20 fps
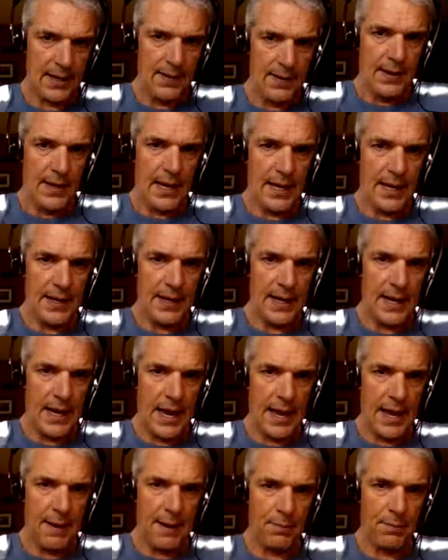and then I
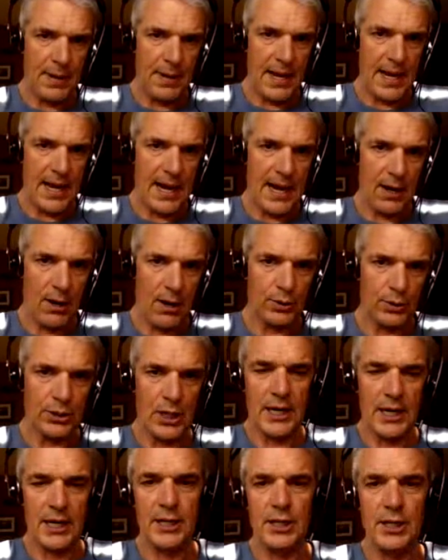put my arrows on,
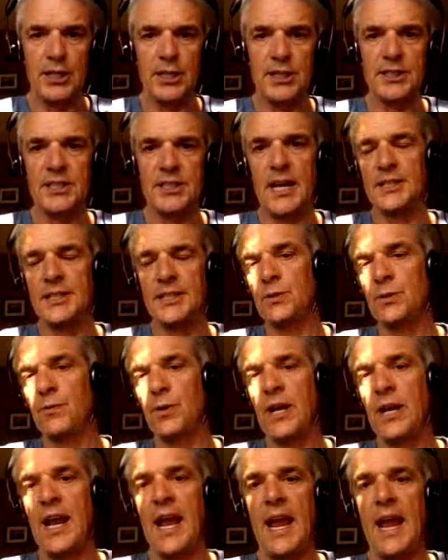and you can see I just
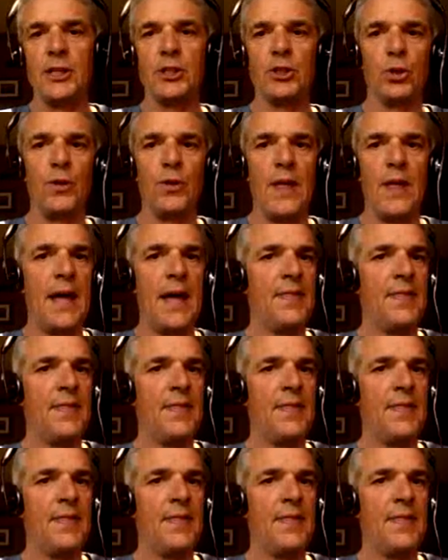freehand drew that.